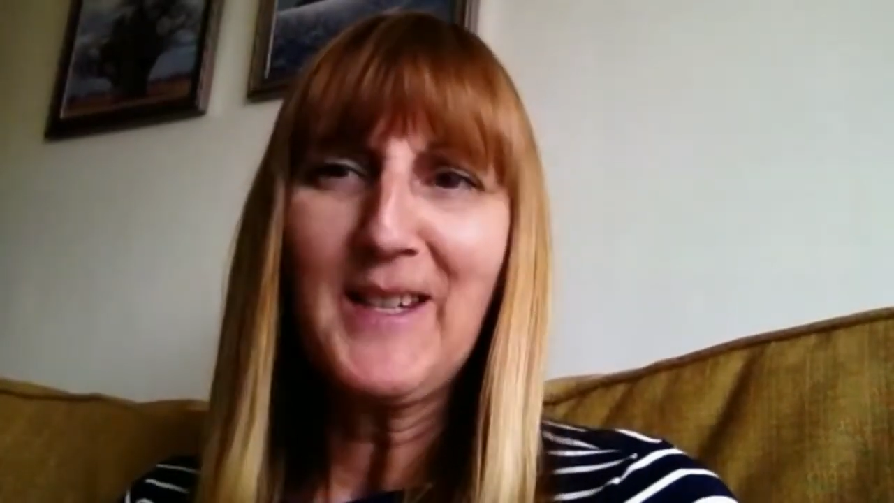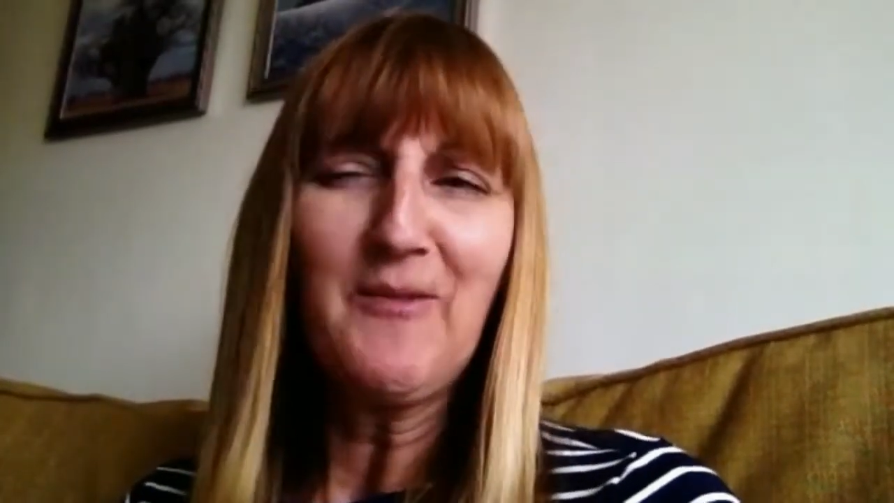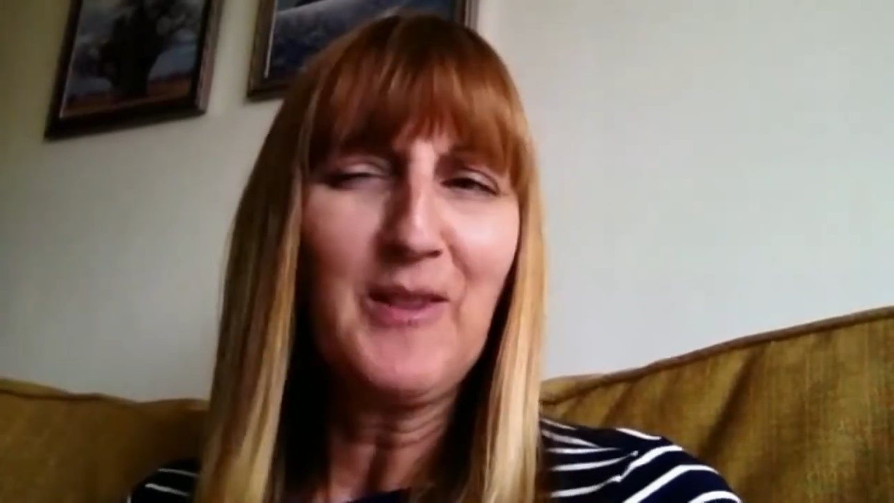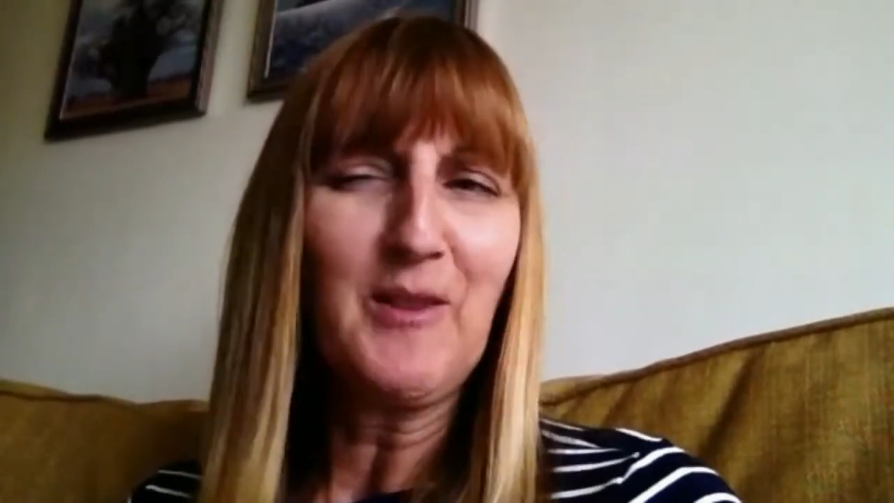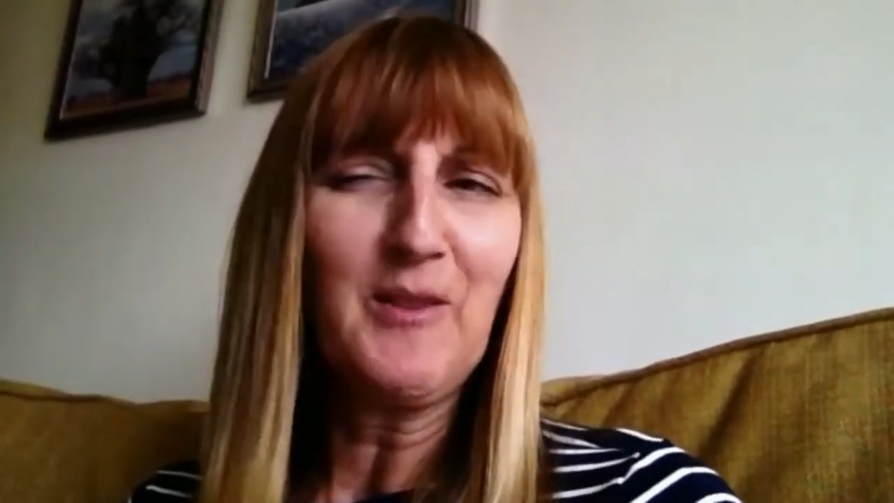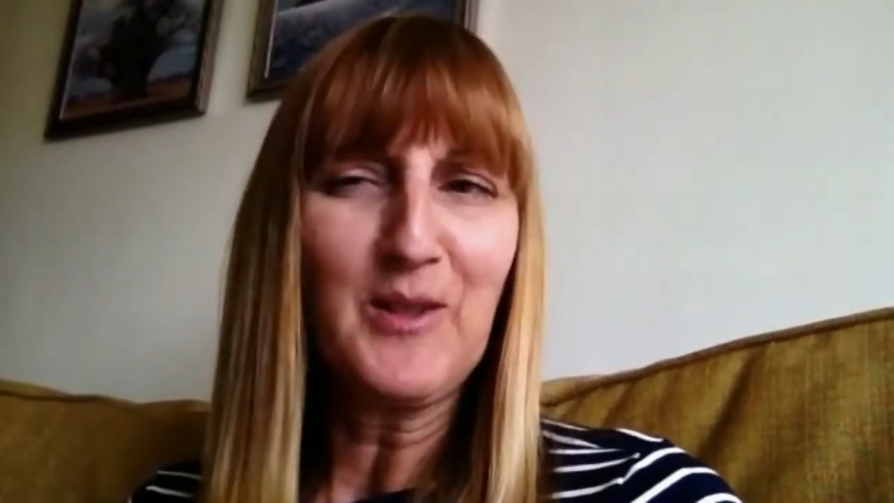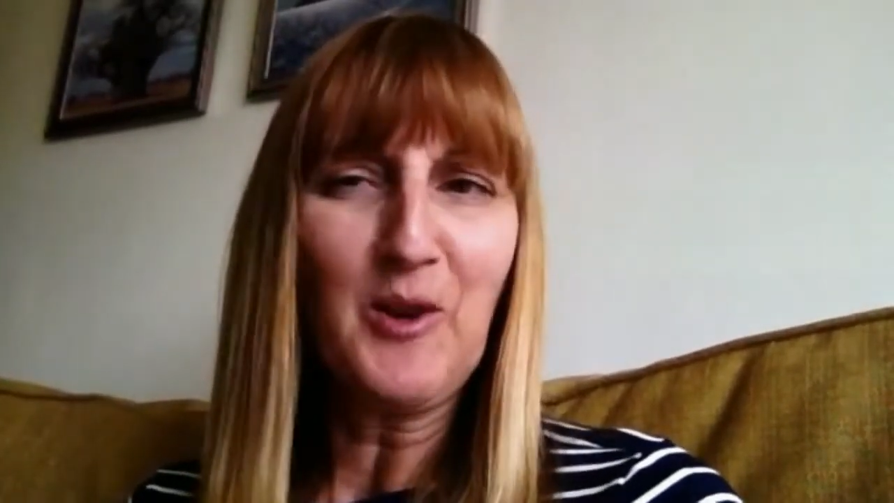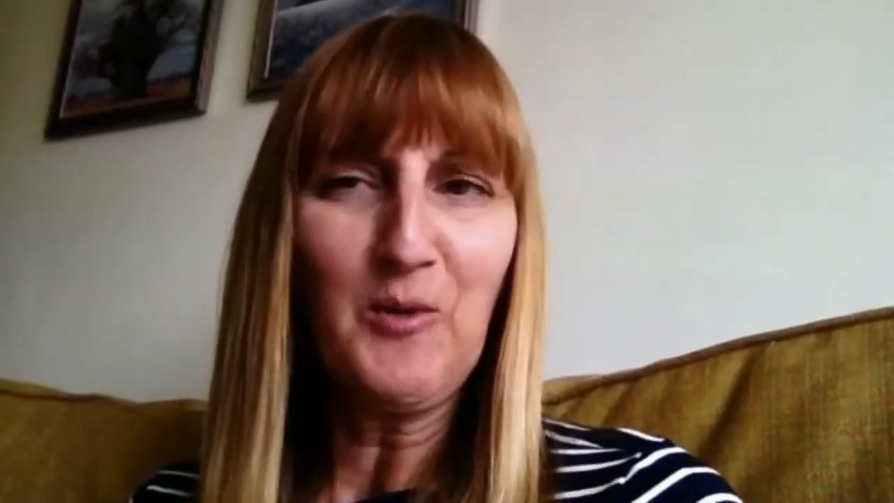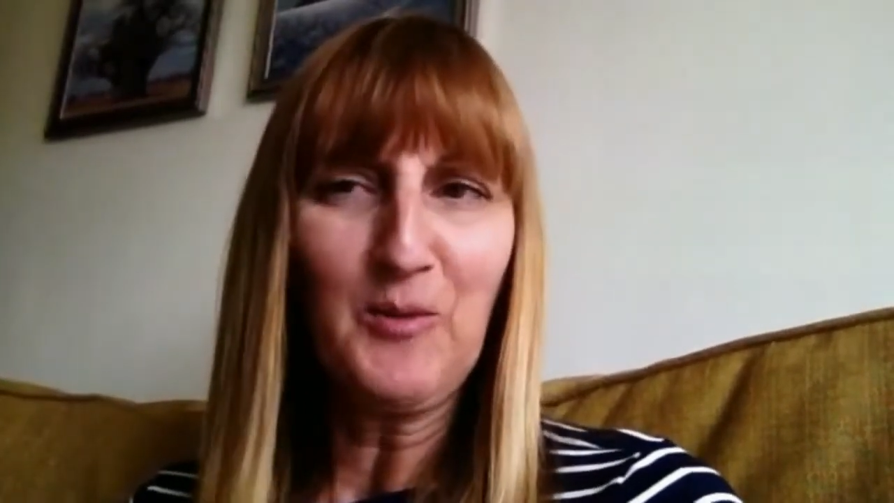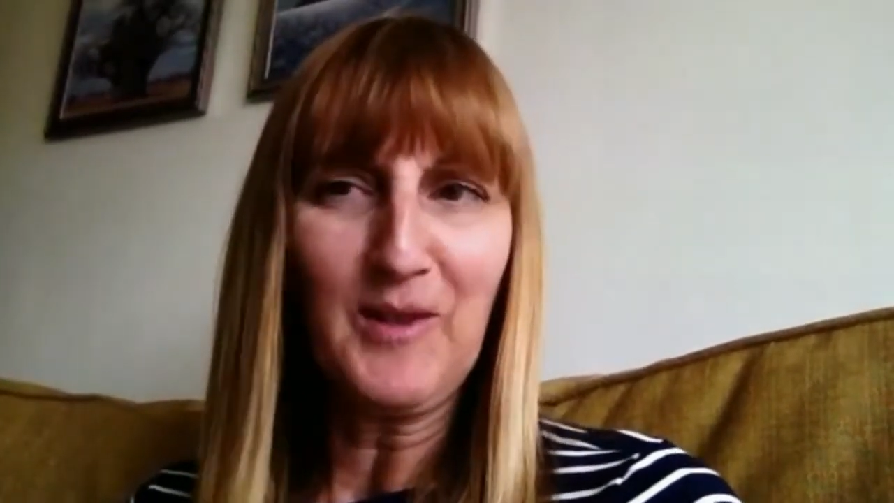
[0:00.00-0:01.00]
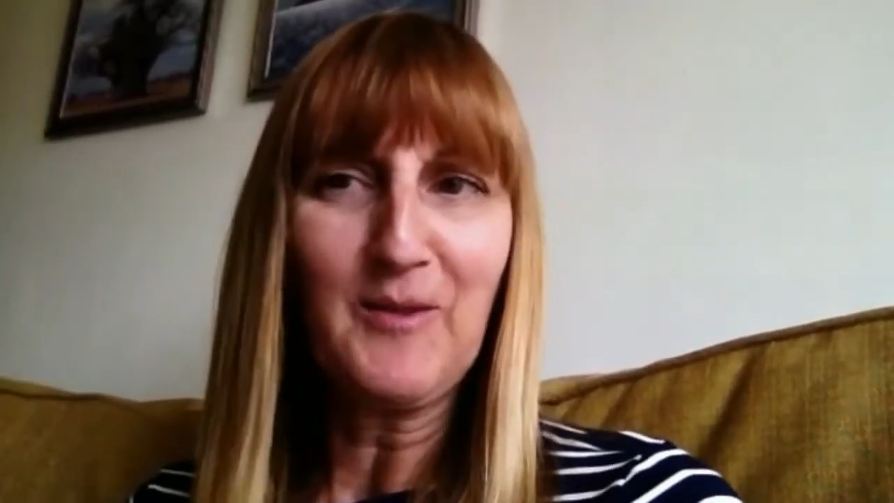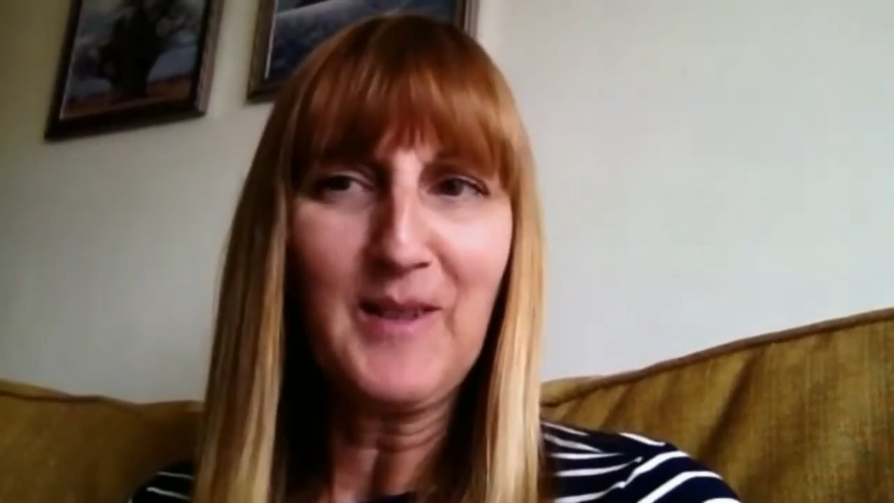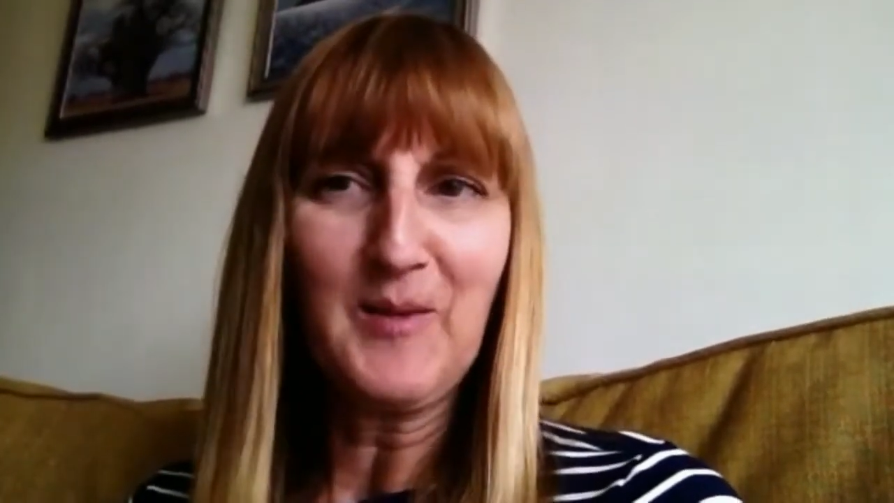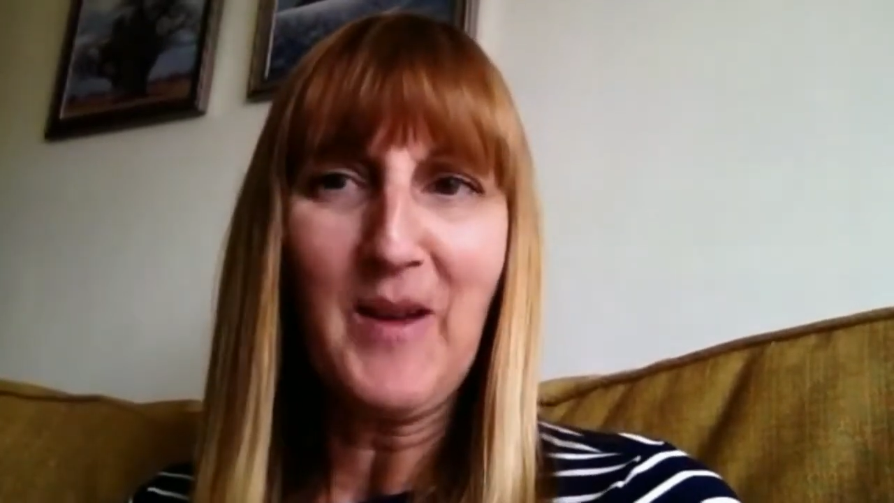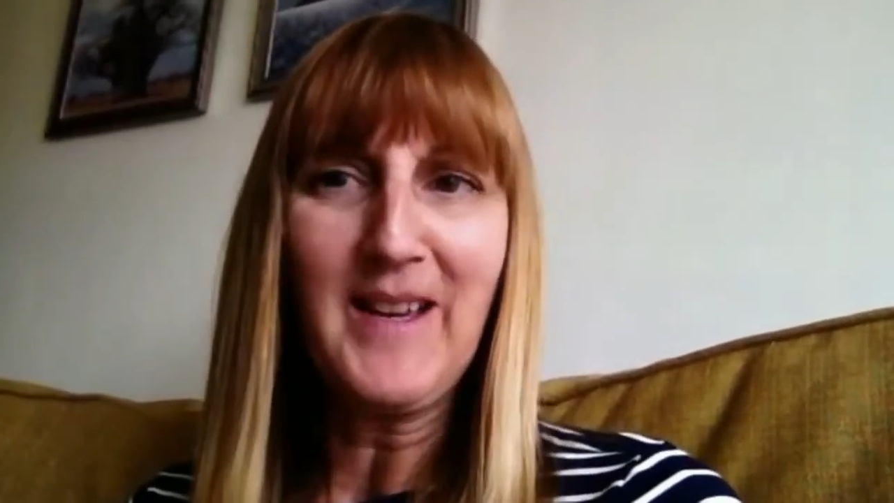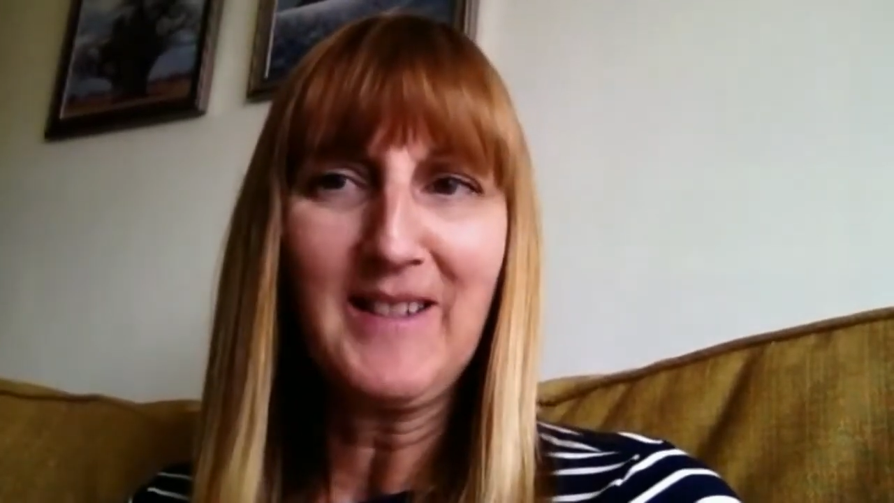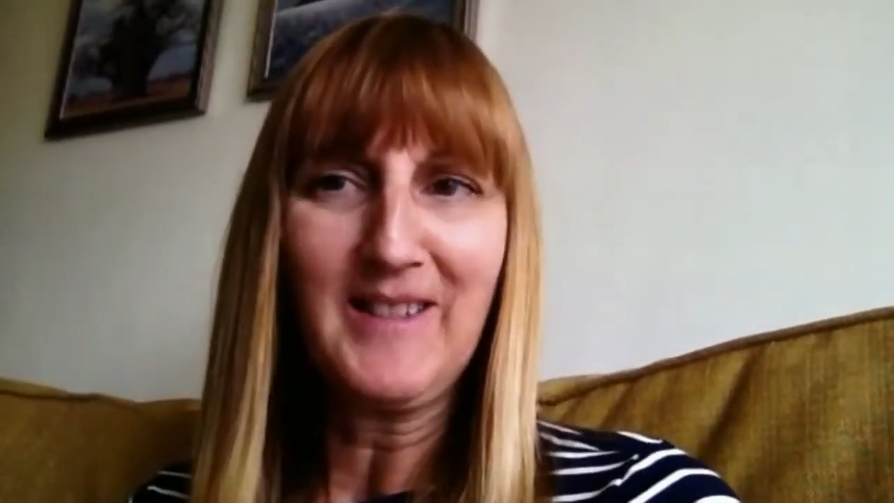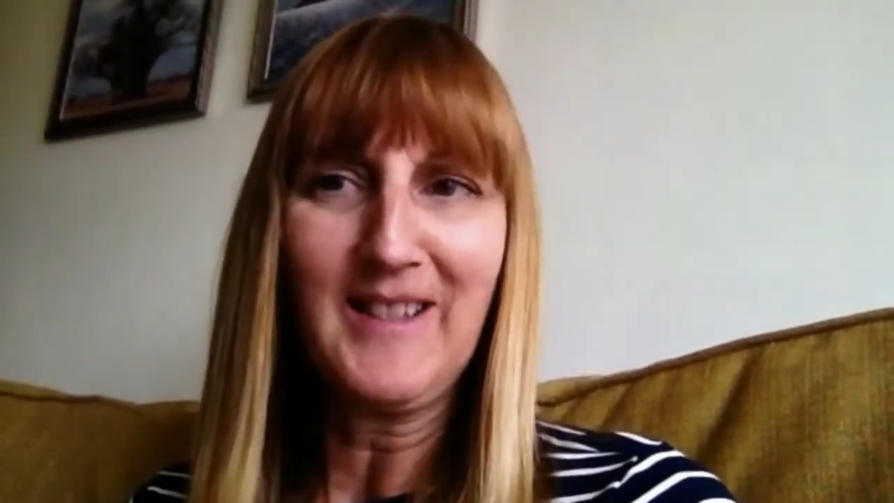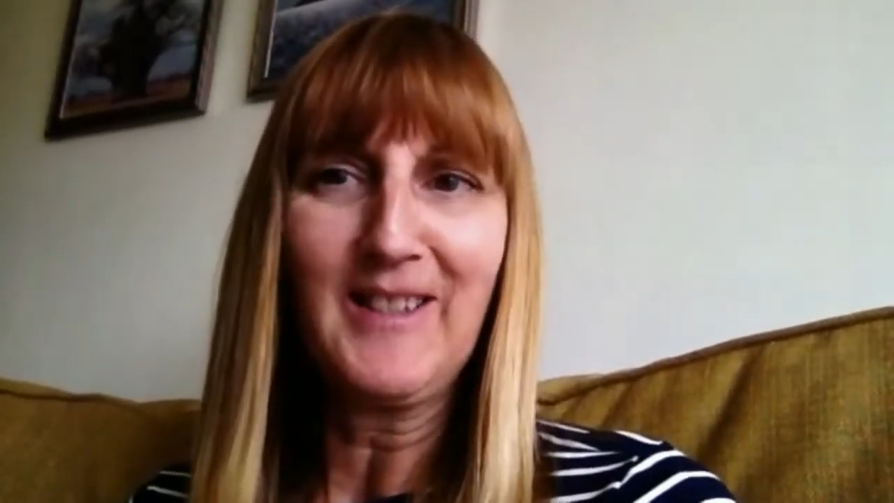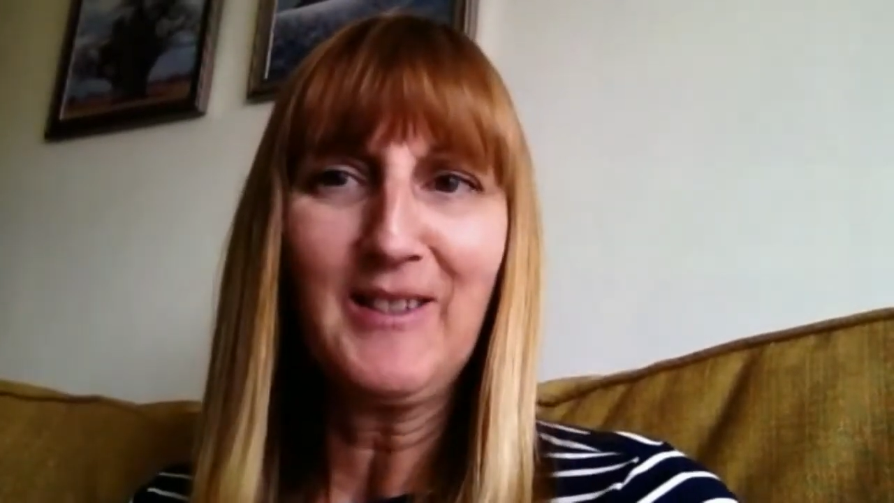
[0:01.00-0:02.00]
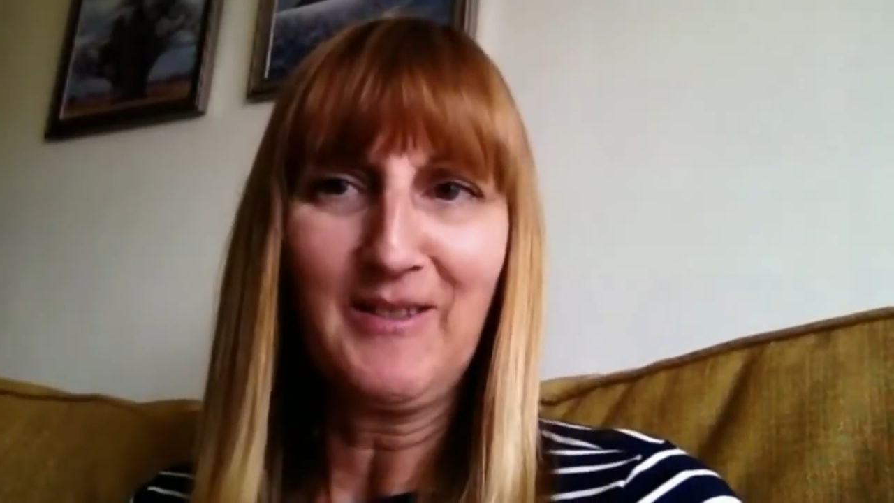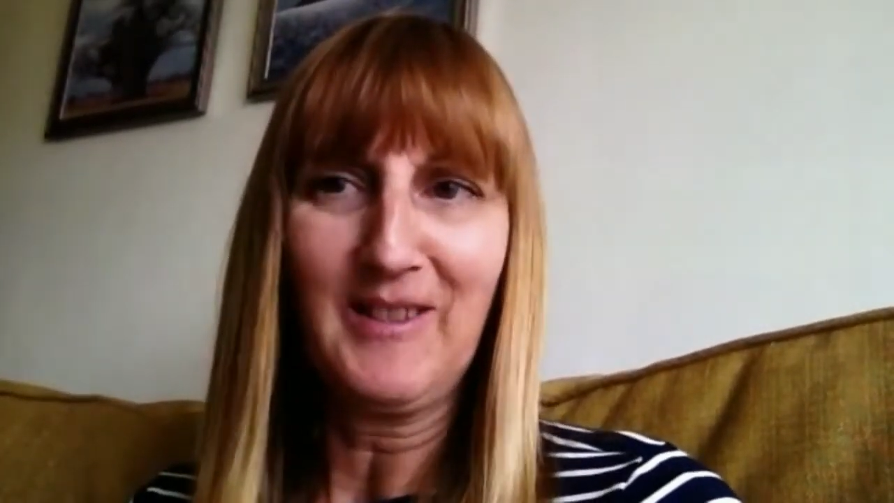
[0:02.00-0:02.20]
even though you were told what to expect until you'd